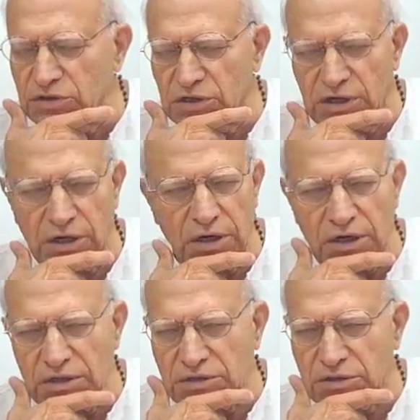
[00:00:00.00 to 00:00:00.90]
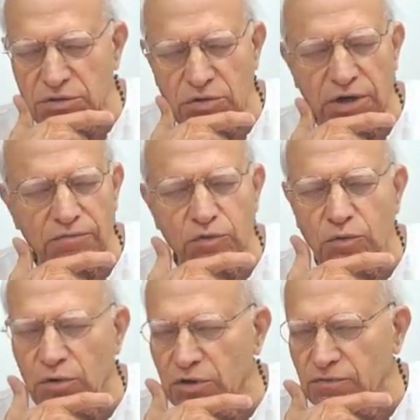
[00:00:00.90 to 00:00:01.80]
desireless, you have to
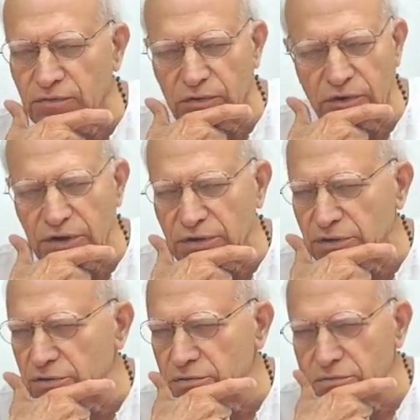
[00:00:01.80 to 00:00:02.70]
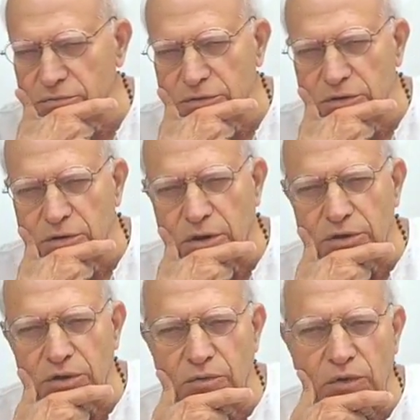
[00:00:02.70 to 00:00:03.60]
work for it.
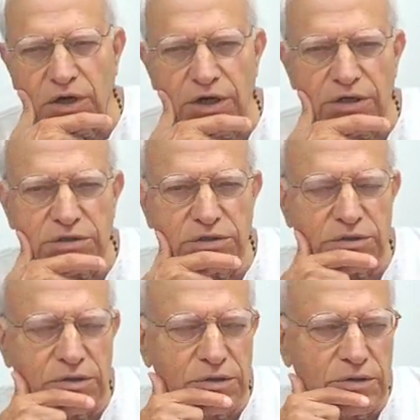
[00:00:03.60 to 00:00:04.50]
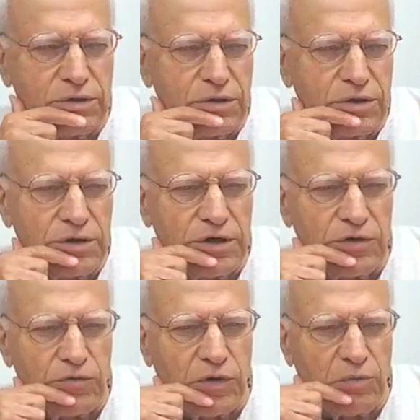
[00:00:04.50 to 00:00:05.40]
Otherwise,
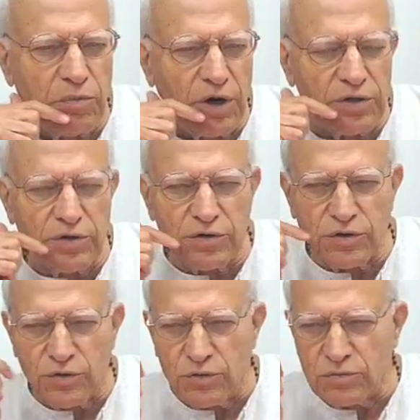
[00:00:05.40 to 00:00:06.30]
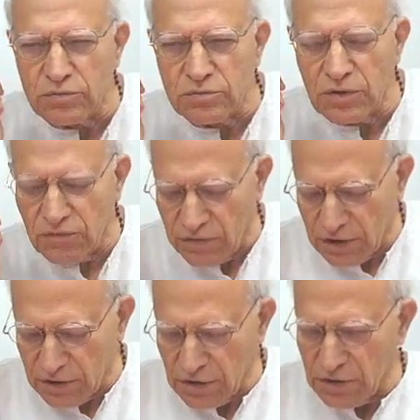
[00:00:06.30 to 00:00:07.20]
it will bother you. In
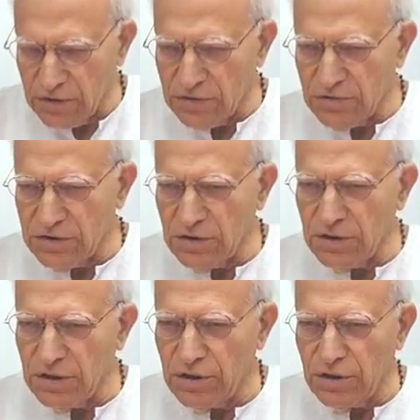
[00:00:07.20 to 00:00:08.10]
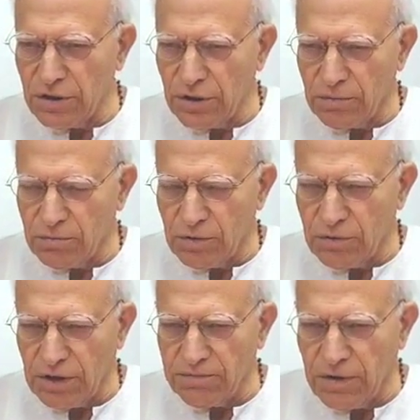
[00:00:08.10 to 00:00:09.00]
fact, and it is written in,
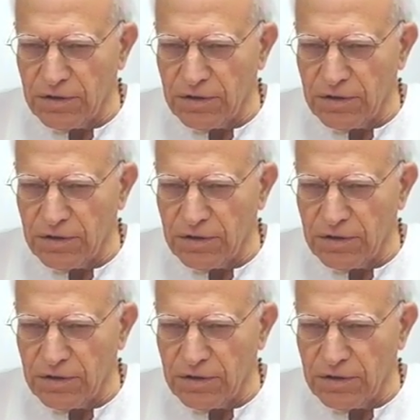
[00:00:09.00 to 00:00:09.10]
I